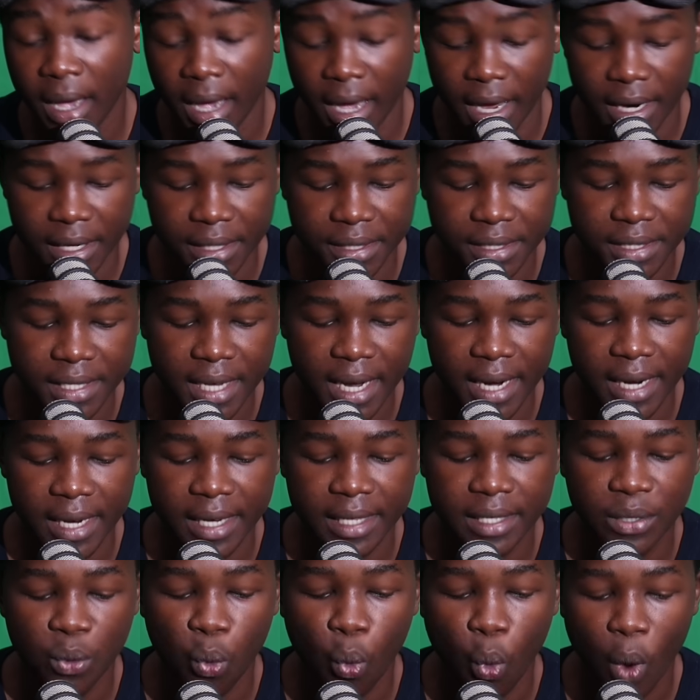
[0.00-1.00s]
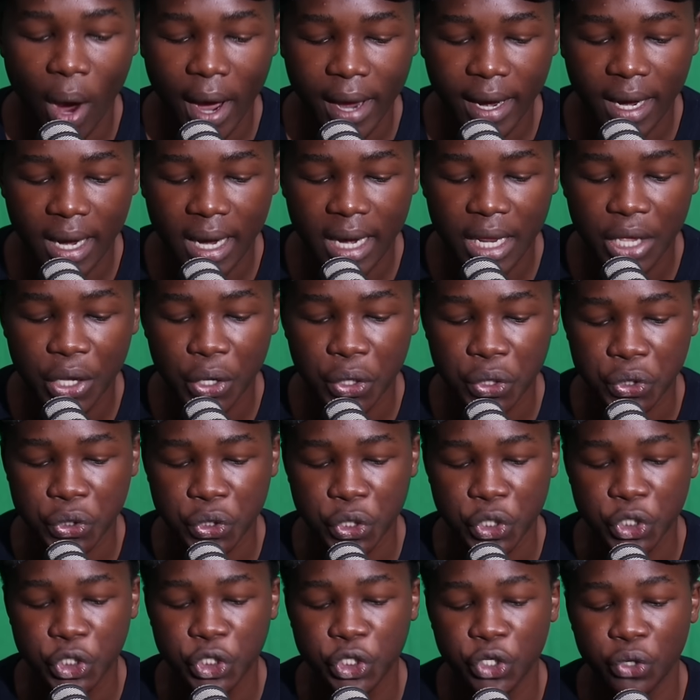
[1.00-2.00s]
and sharing it widely on
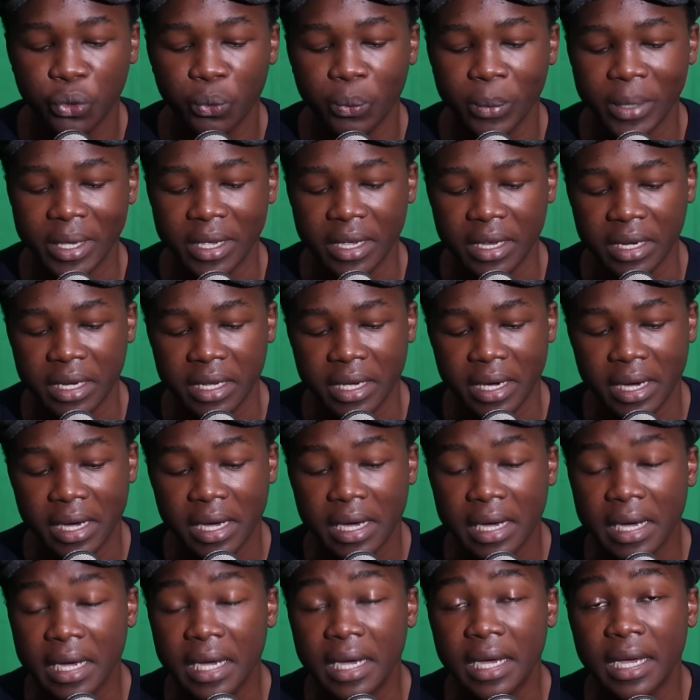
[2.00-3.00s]
social media,